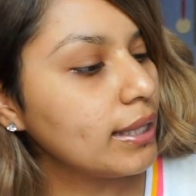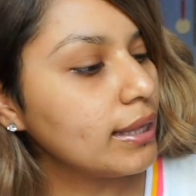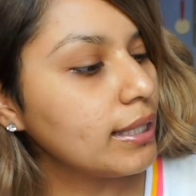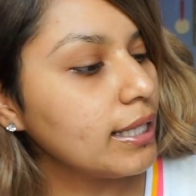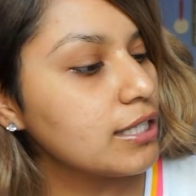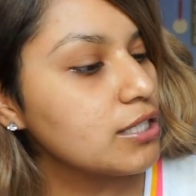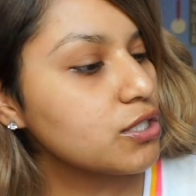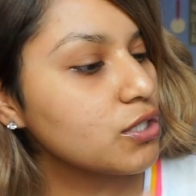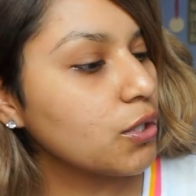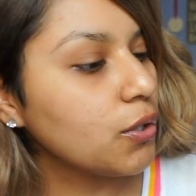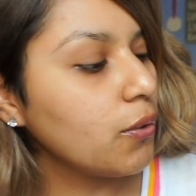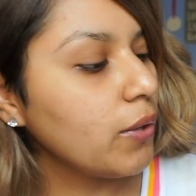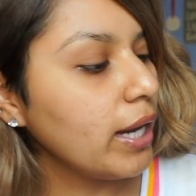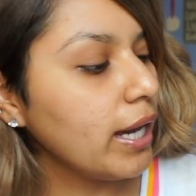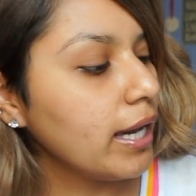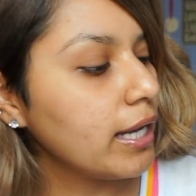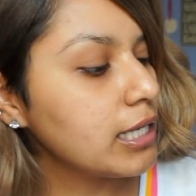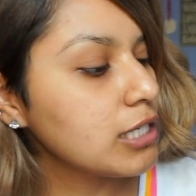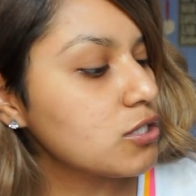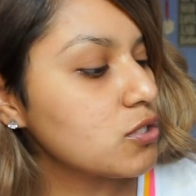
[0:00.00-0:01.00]
Let's go
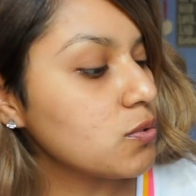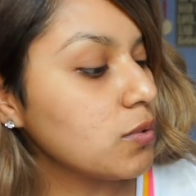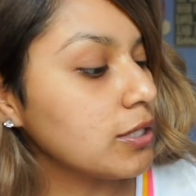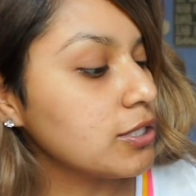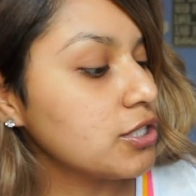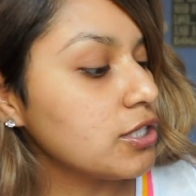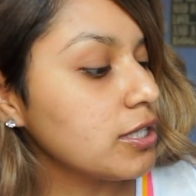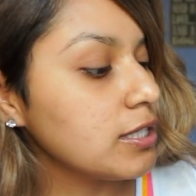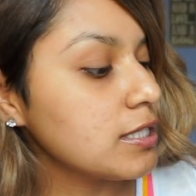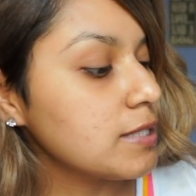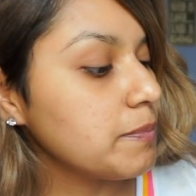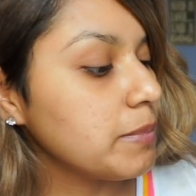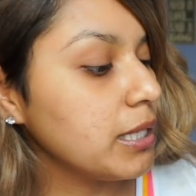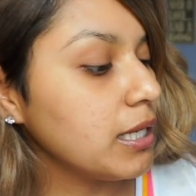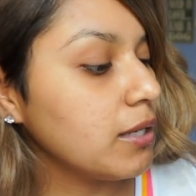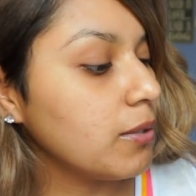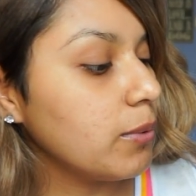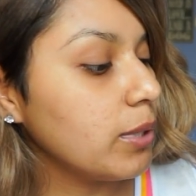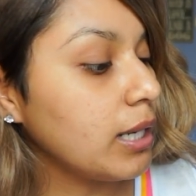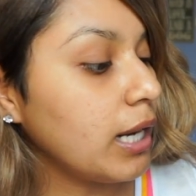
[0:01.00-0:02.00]
ahead and swatch this
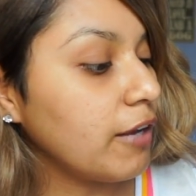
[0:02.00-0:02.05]
pink one.